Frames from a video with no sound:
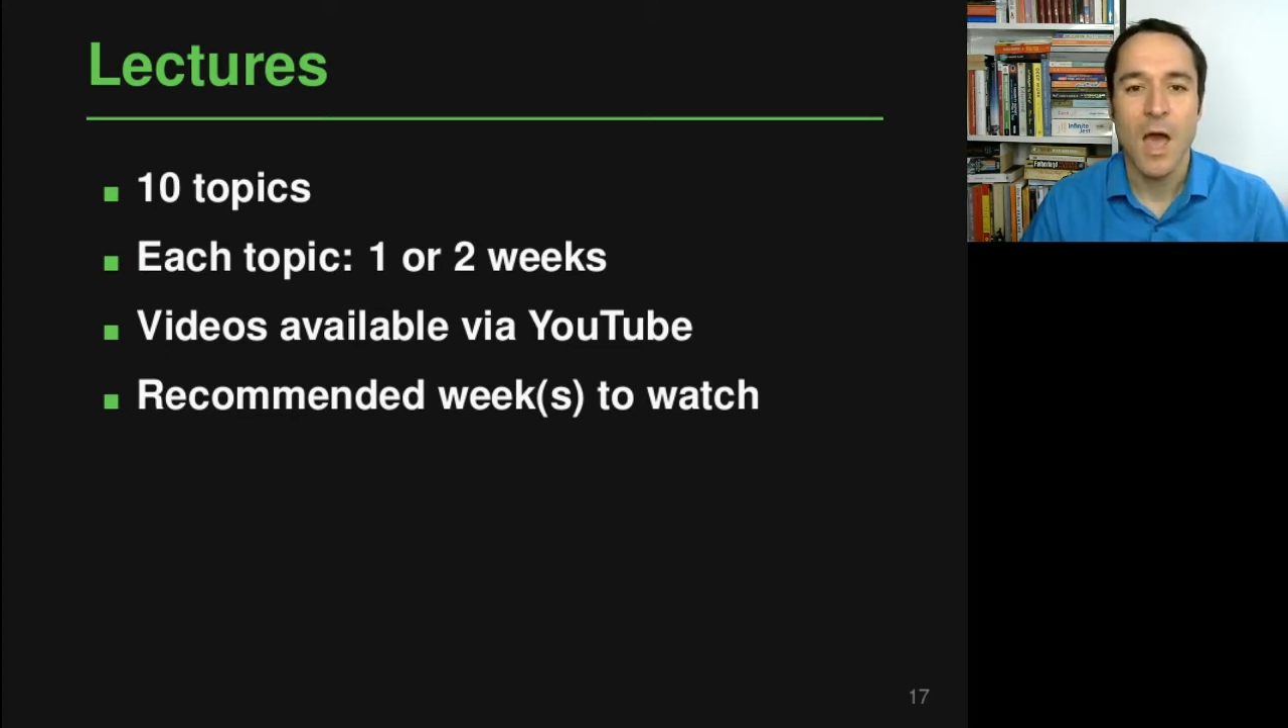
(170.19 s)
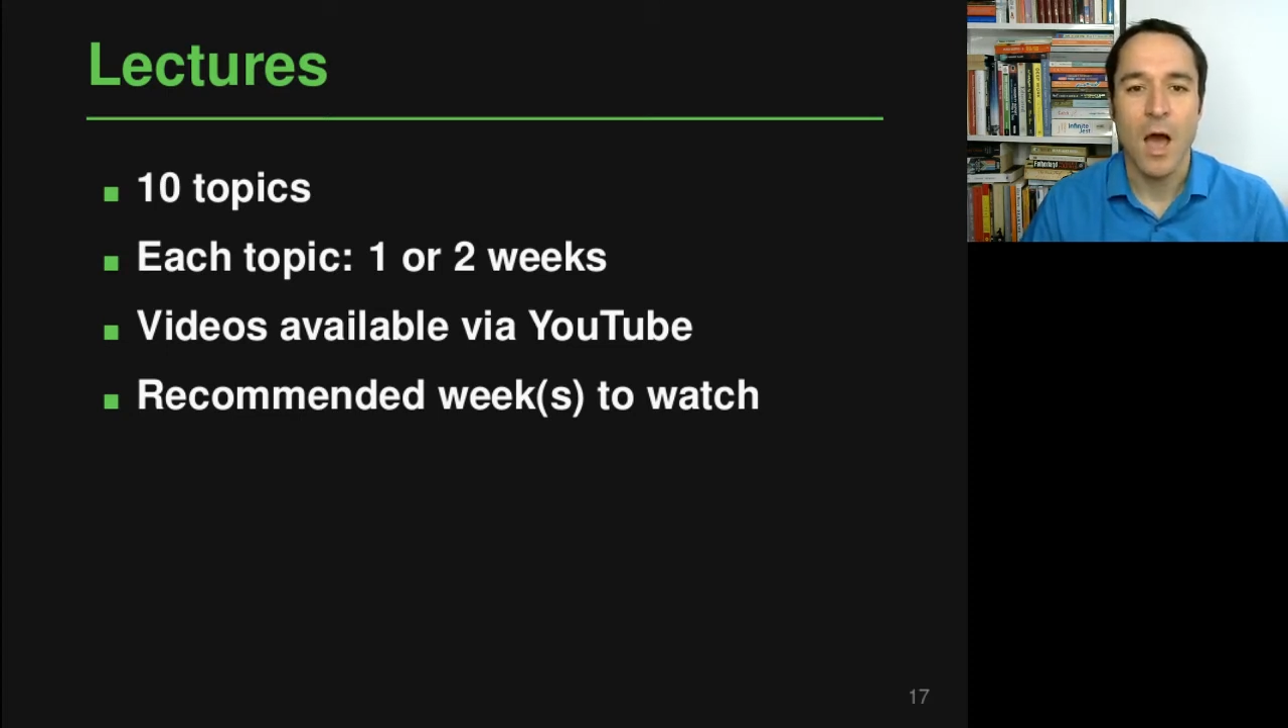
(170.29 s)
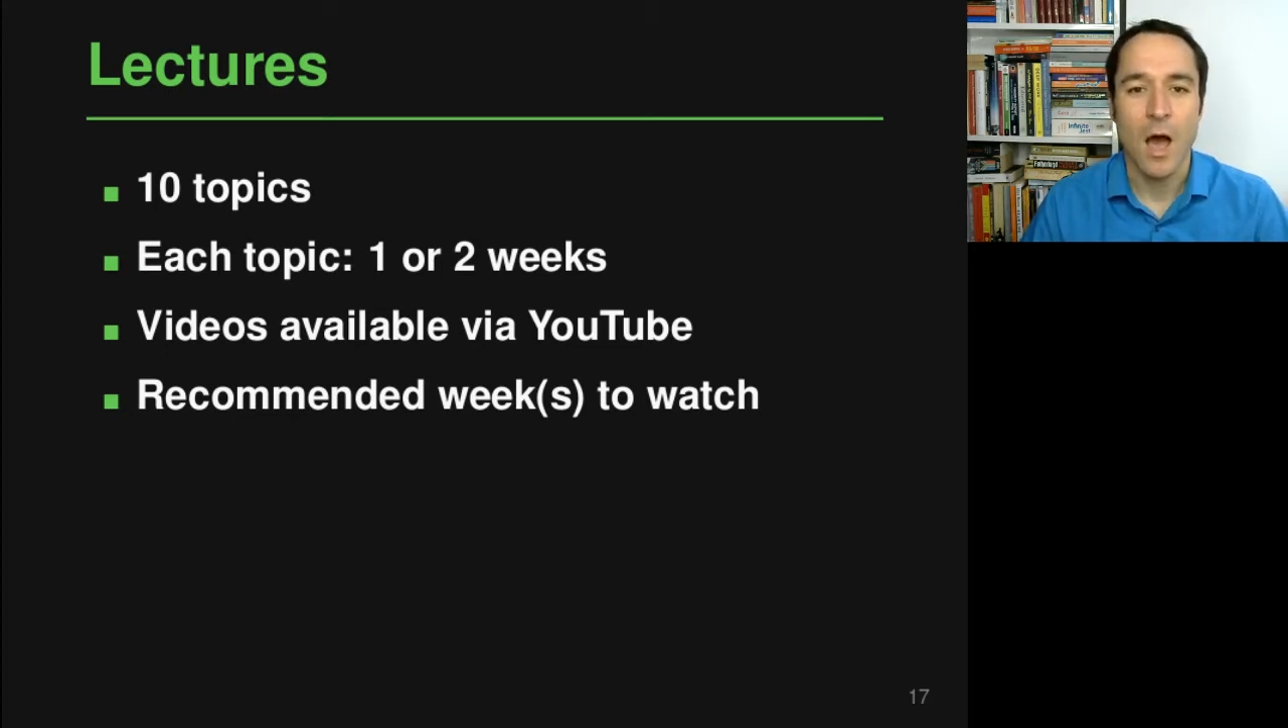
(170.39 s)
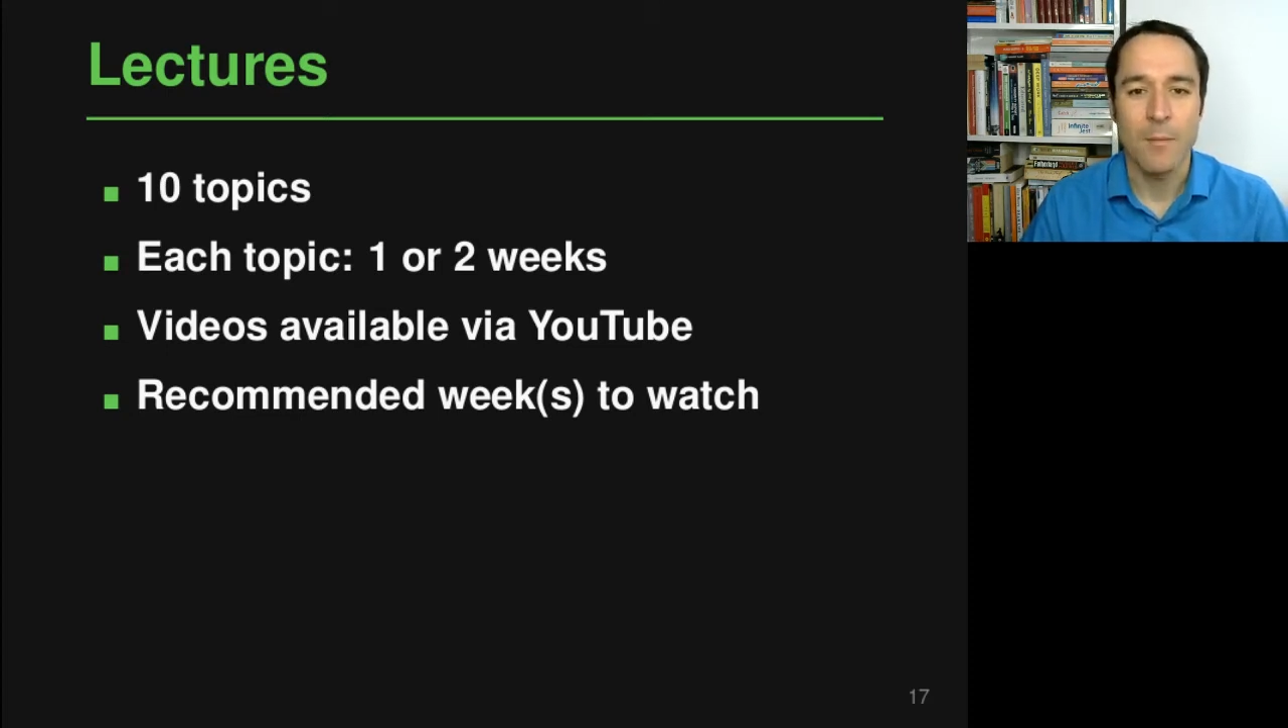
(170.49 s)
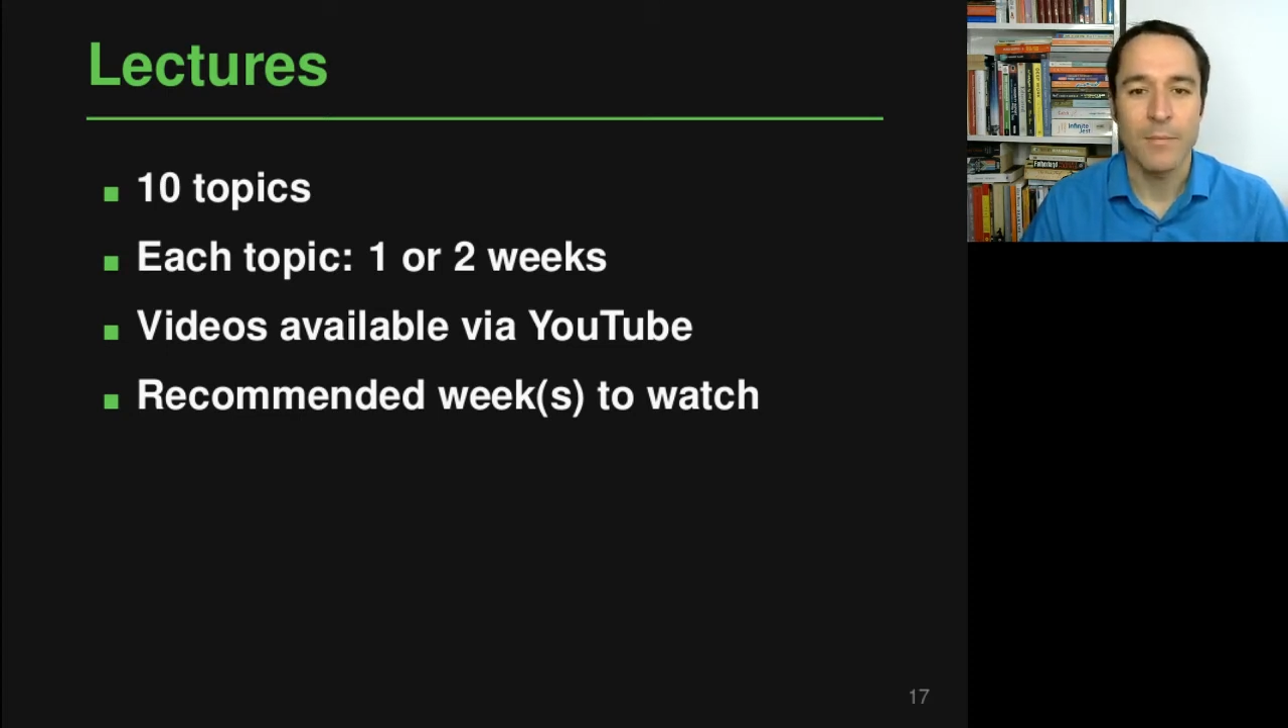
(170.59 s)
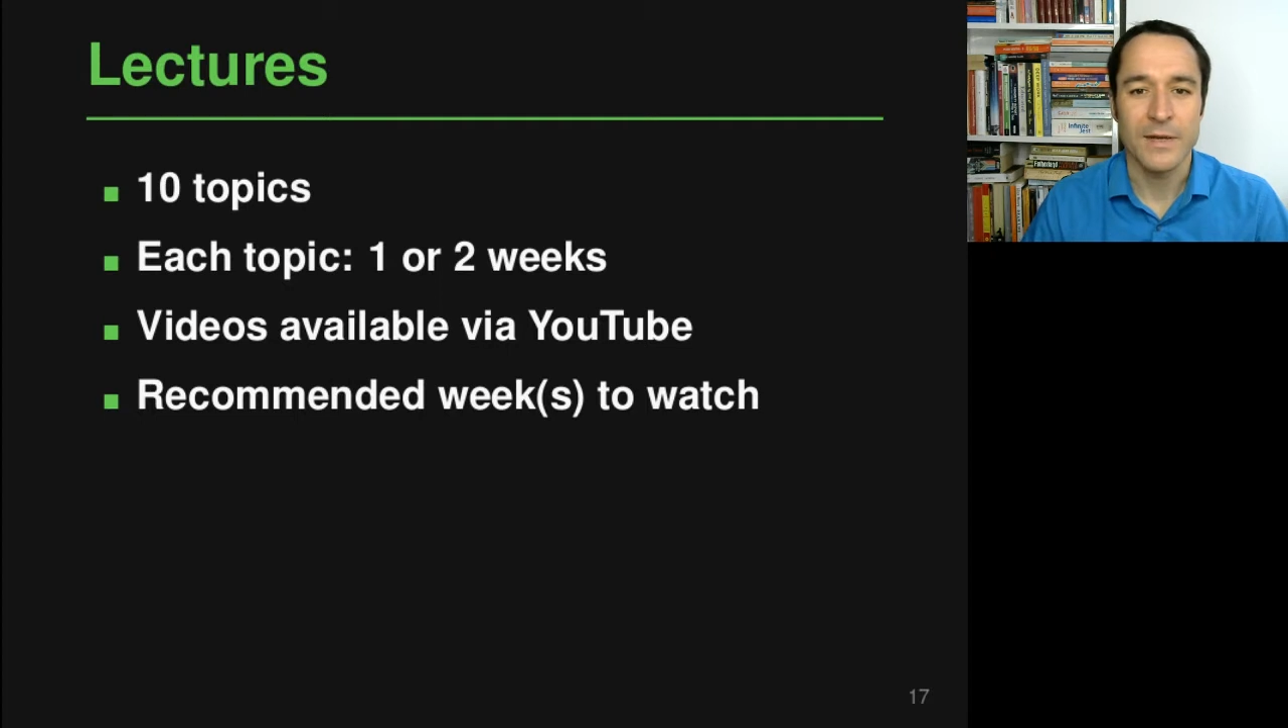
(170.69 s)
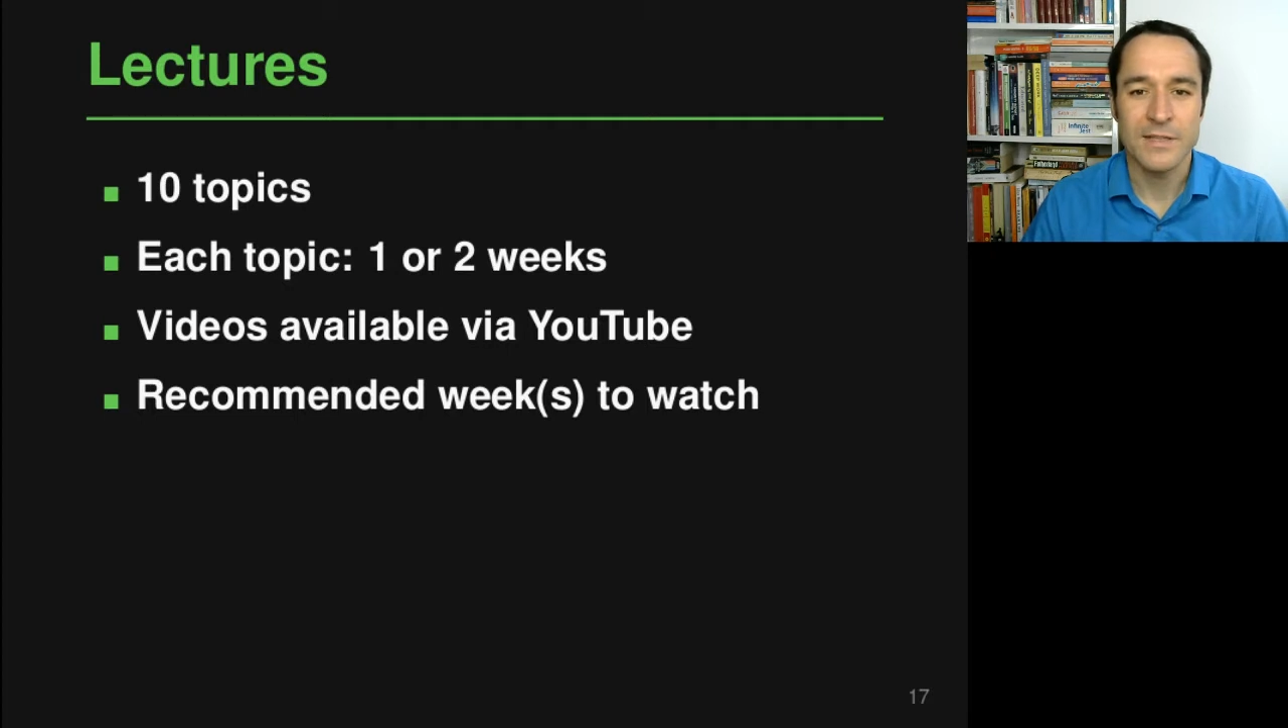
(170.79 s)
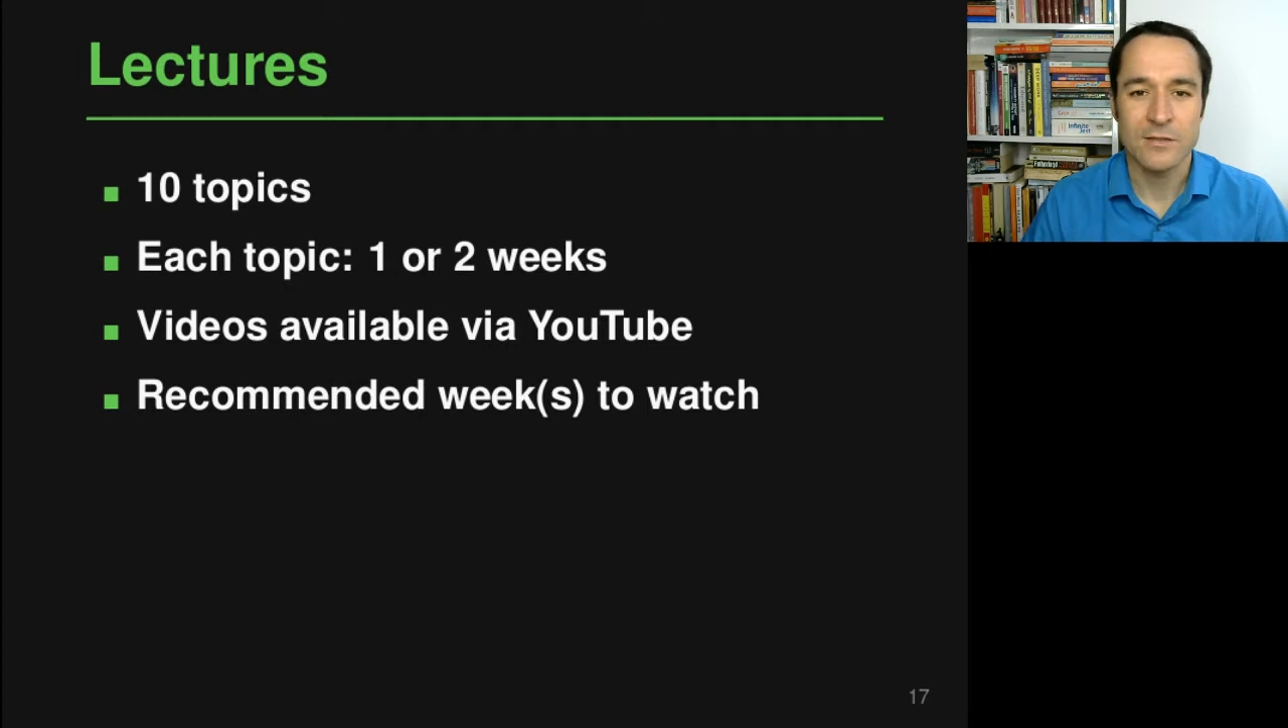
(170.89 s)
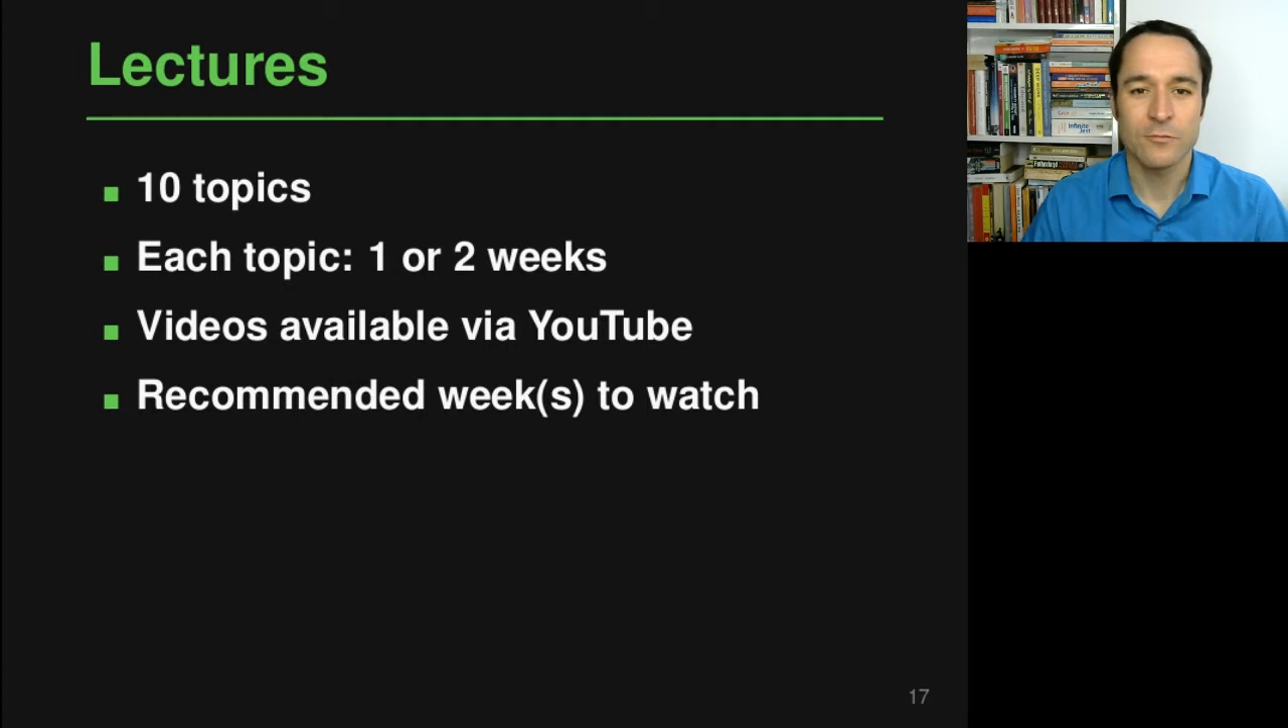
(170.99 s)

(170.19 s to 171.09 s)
Um, but it's